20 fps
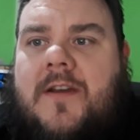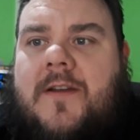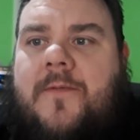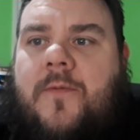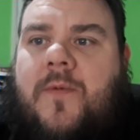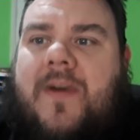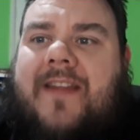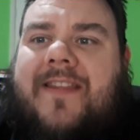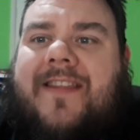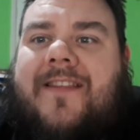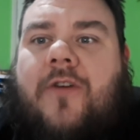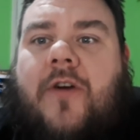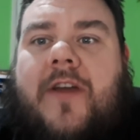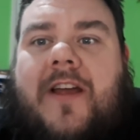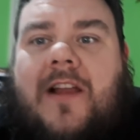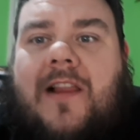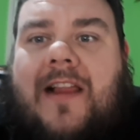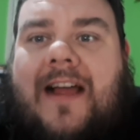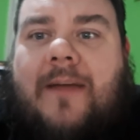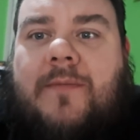we had the toy
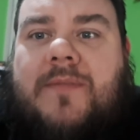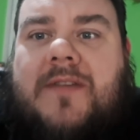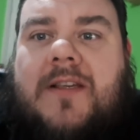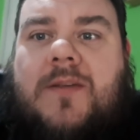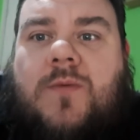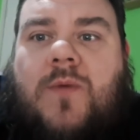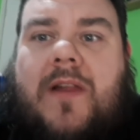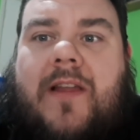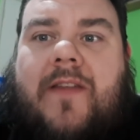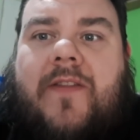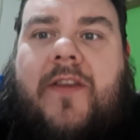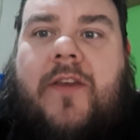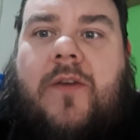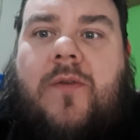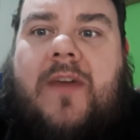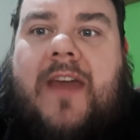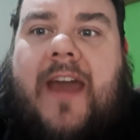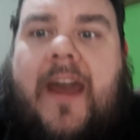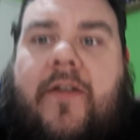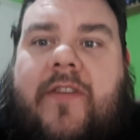collapse as well in the U K.